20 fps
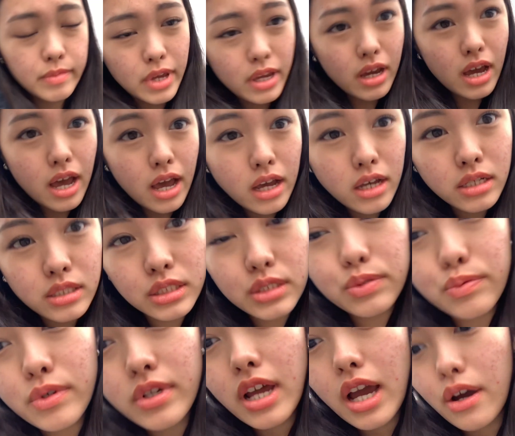Hey guys,
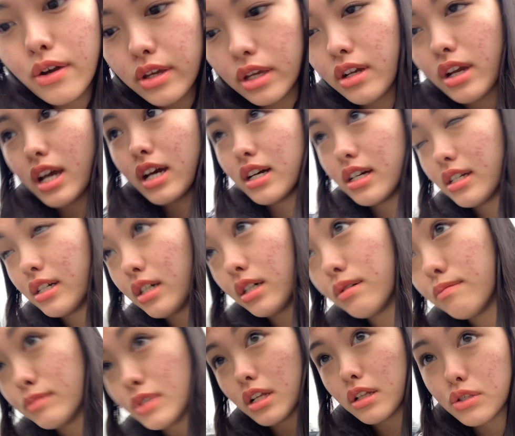we're now here at
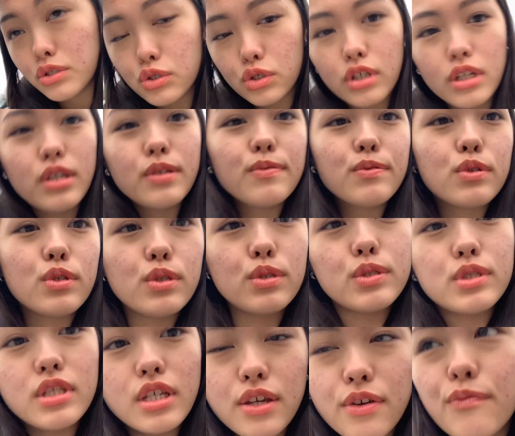um, Dollar Tree to
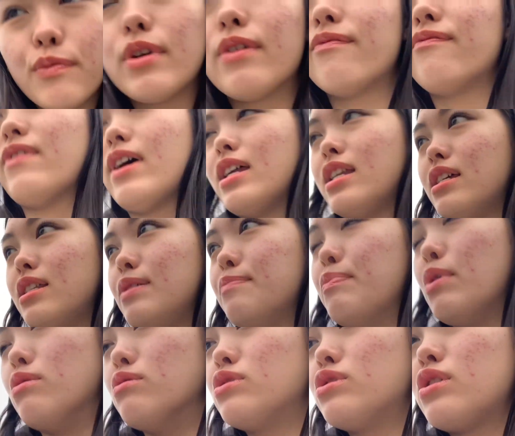see if we can find any
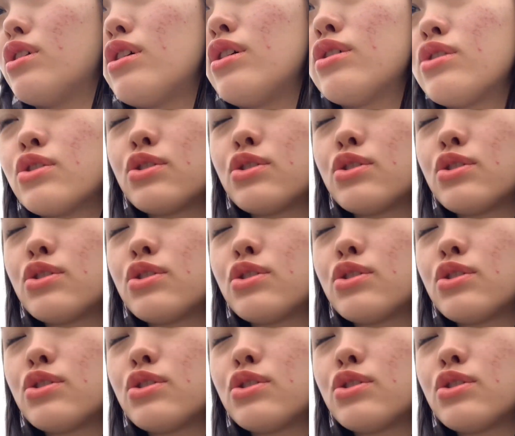posters.